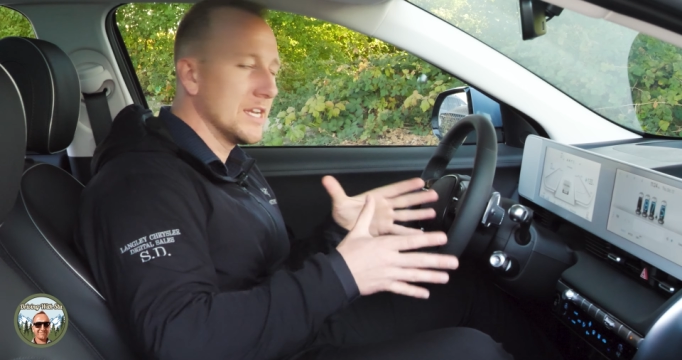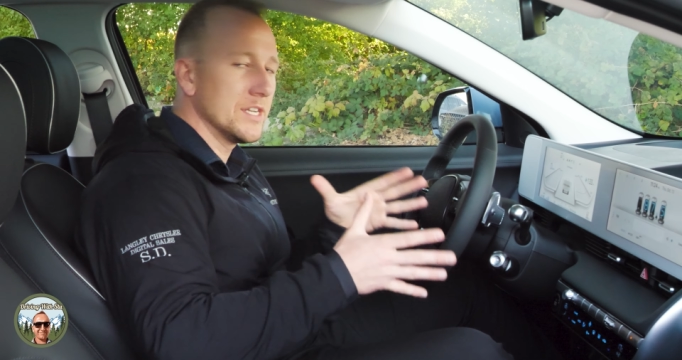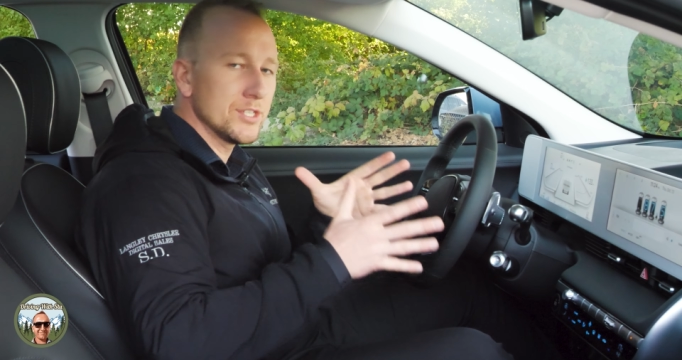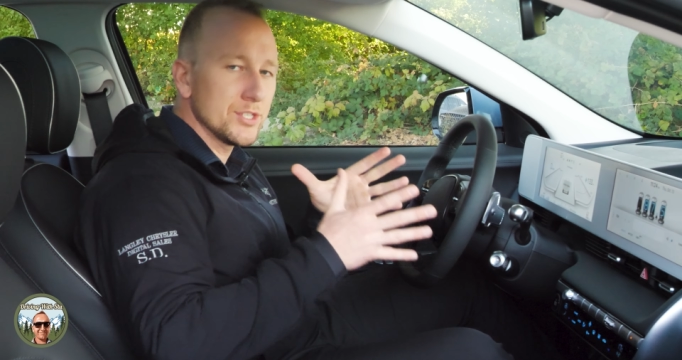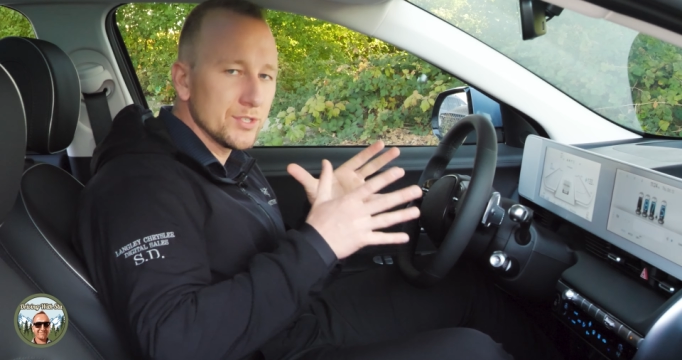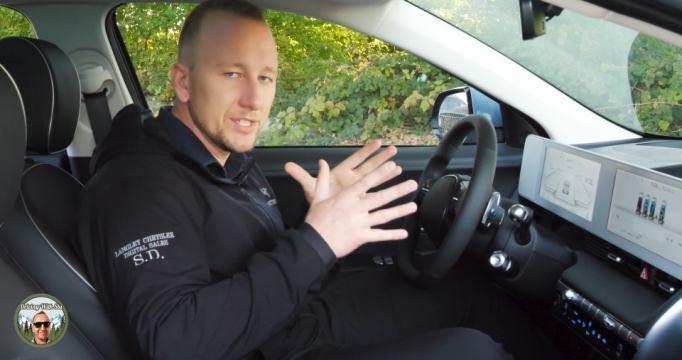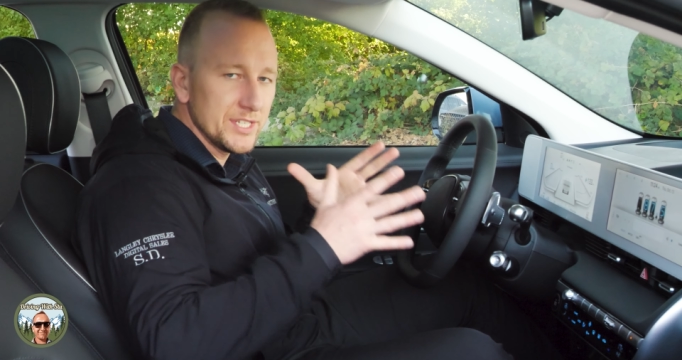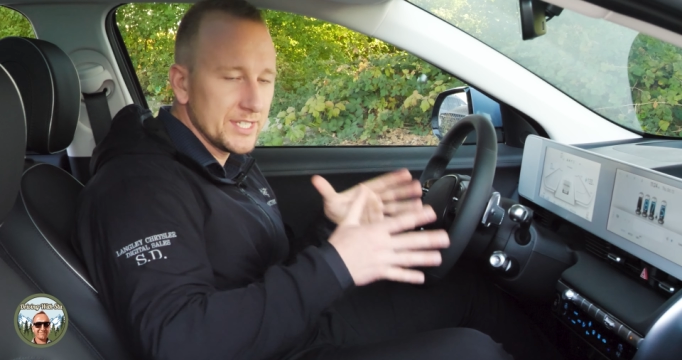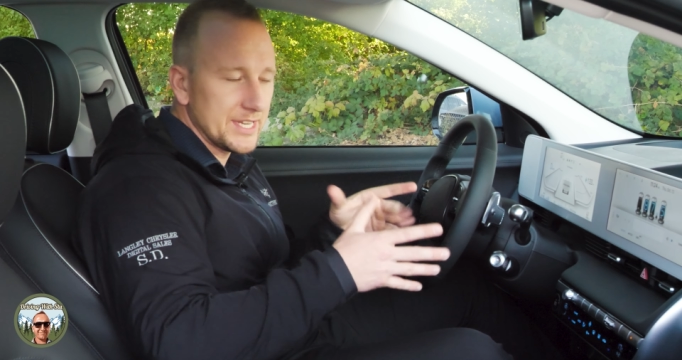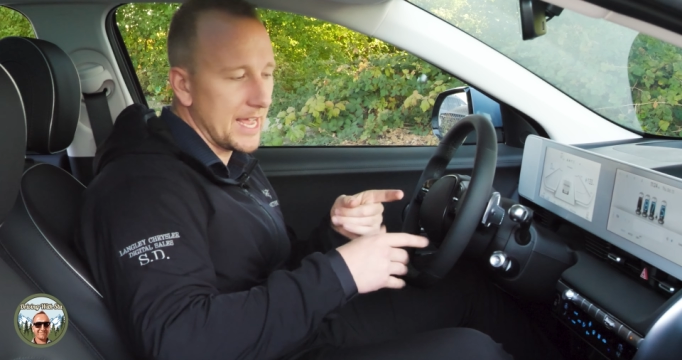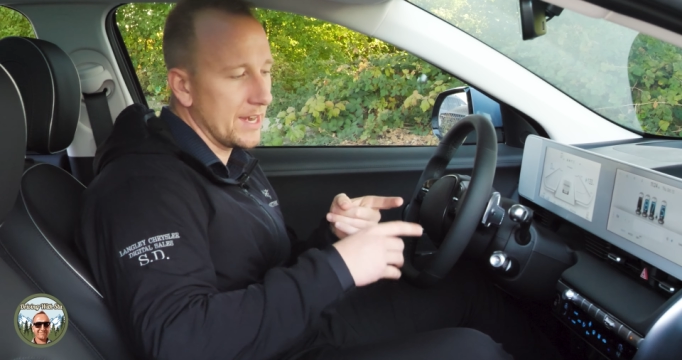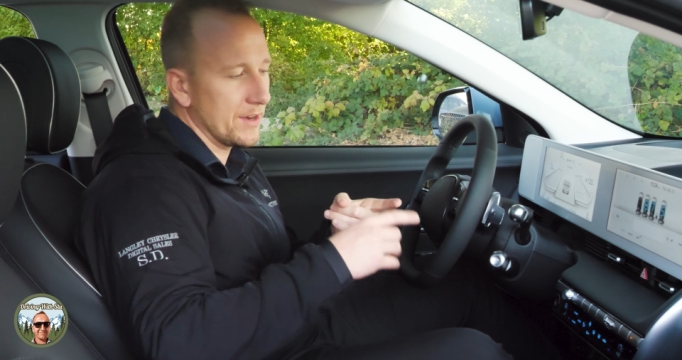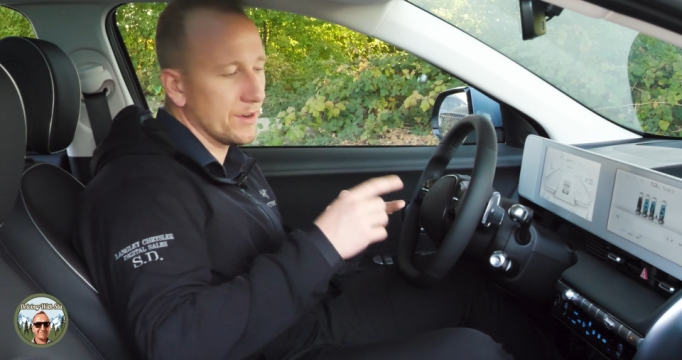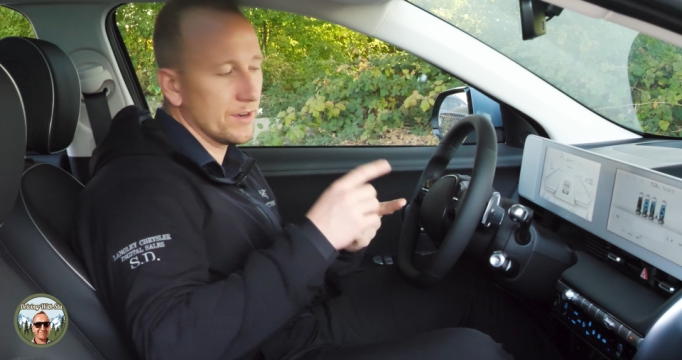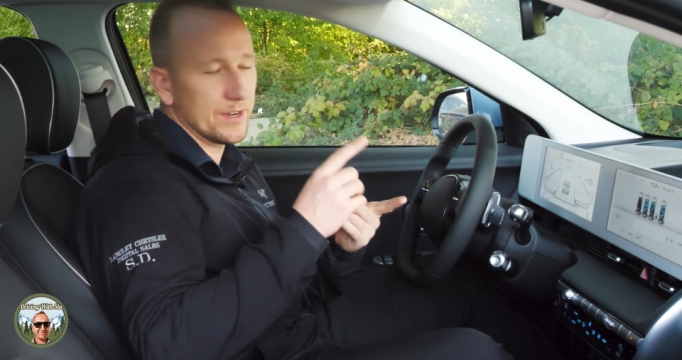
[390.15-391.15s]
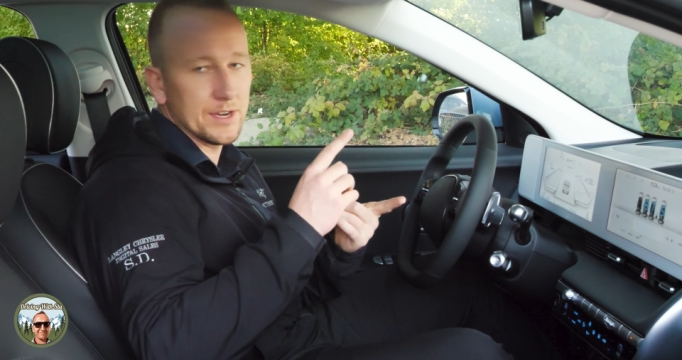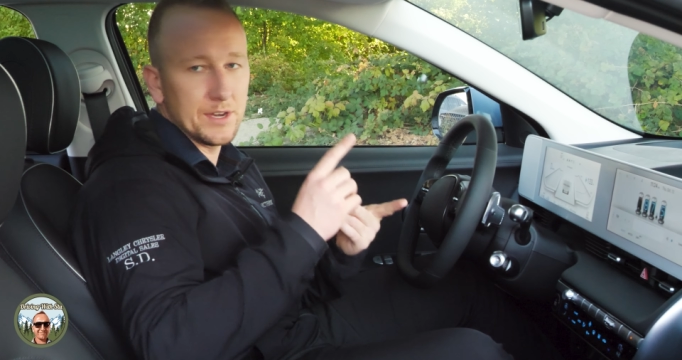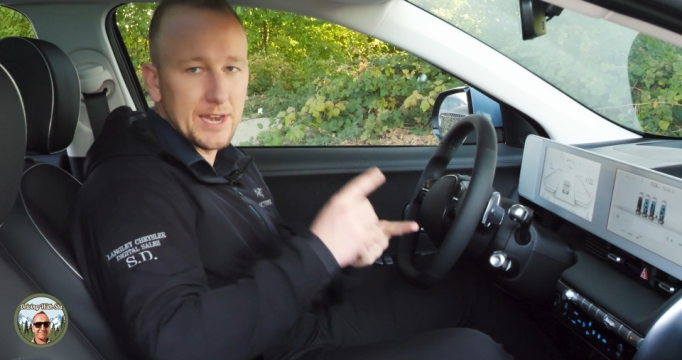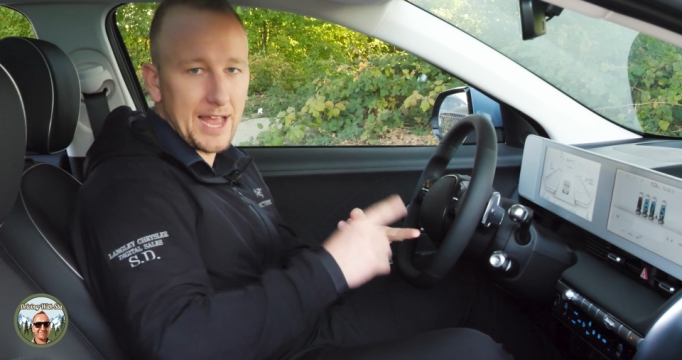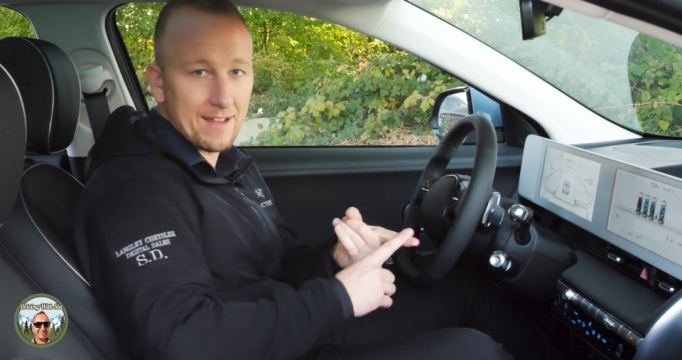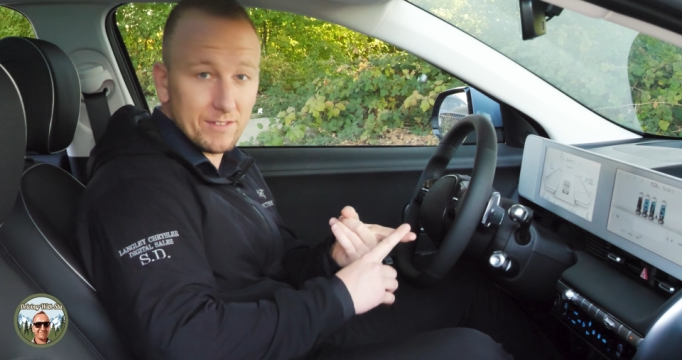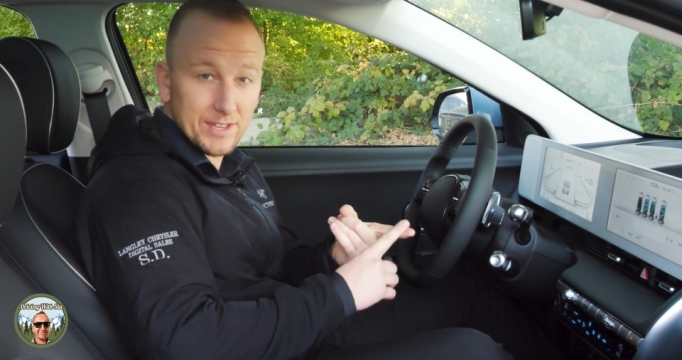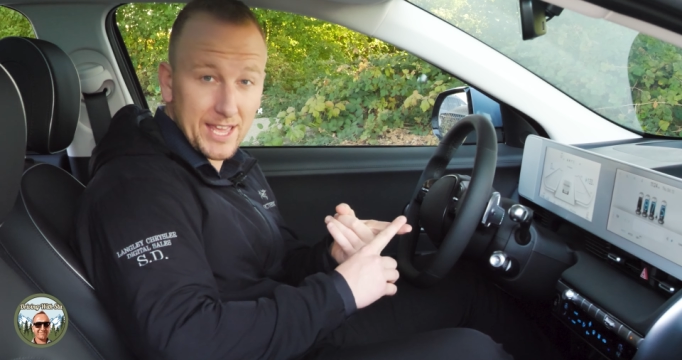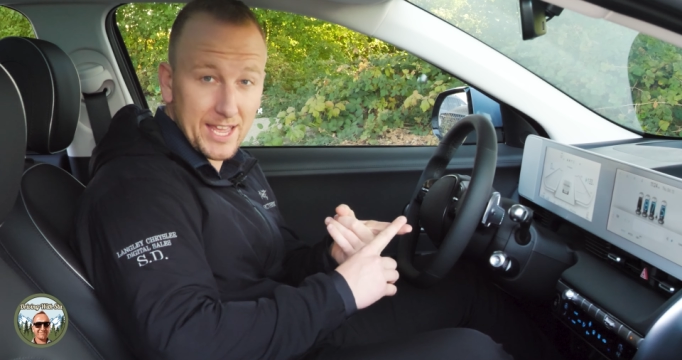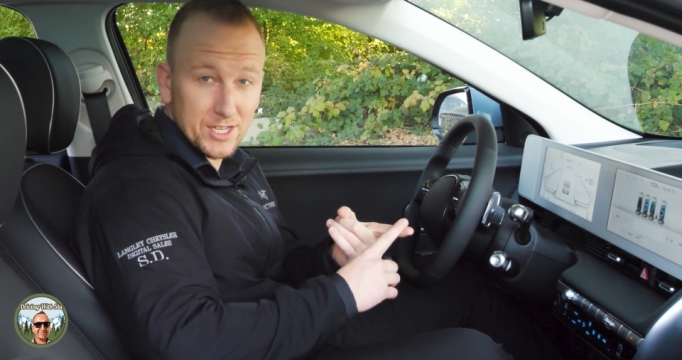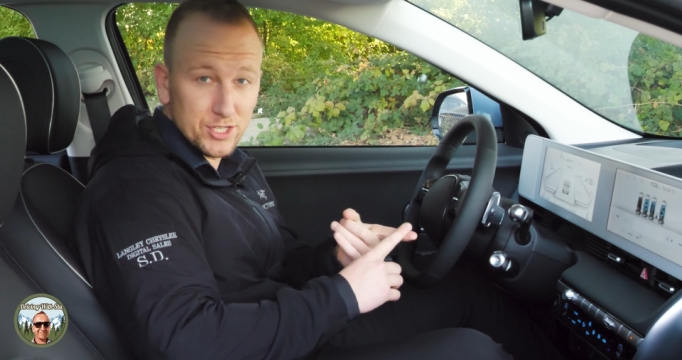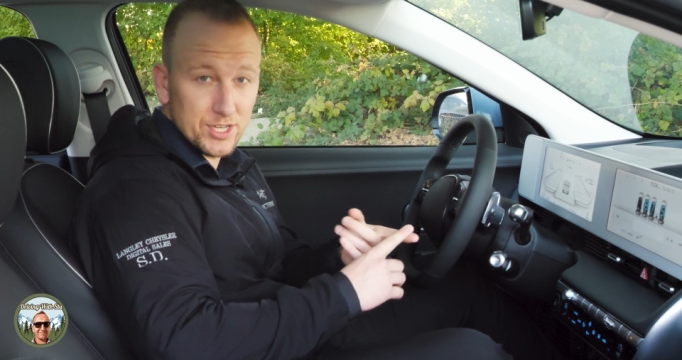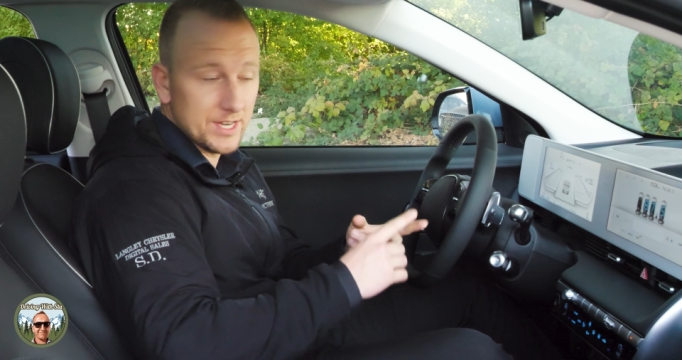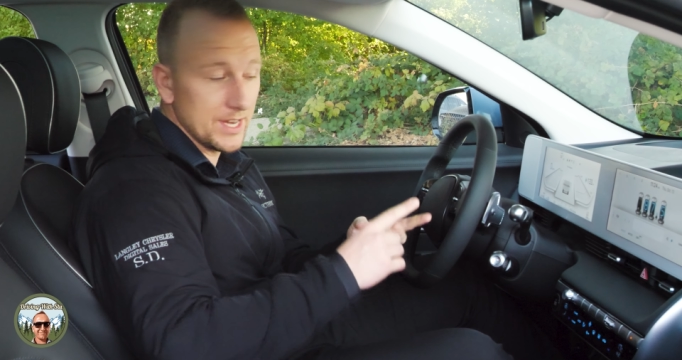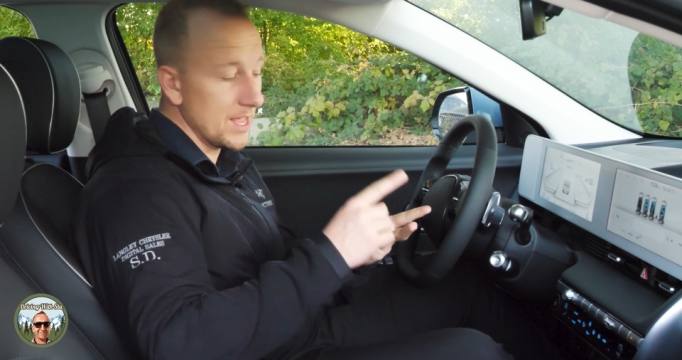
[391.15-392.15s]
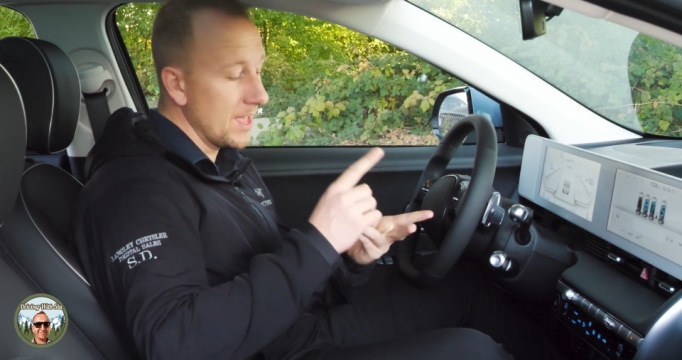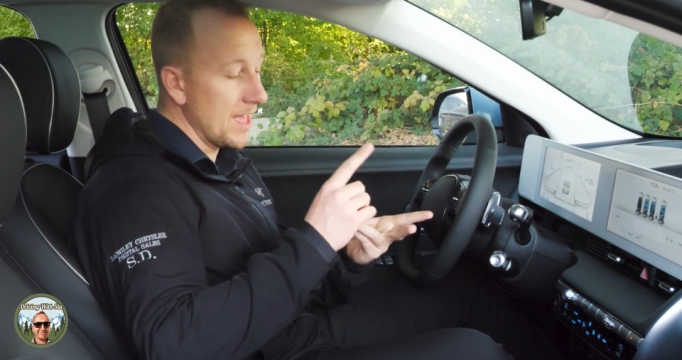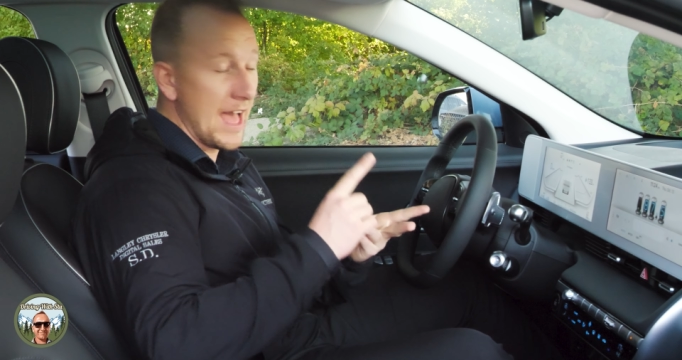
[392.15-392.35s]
industry standard navigation,